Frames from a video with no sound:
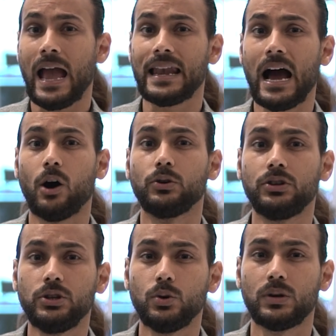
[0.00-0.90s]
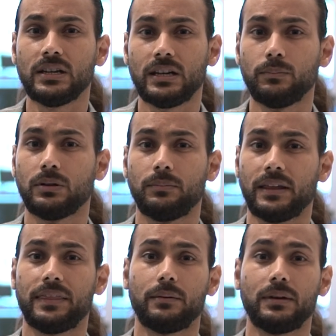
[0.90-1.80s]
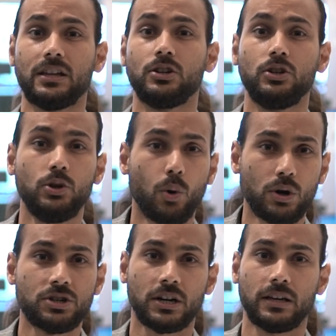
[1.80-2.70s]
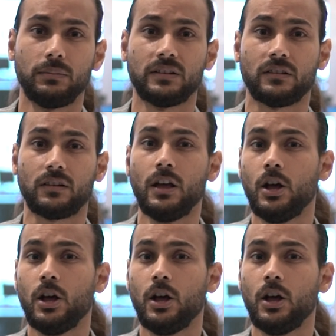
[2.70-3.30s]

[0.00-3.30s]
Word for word: and how you can implement them in your trucking business.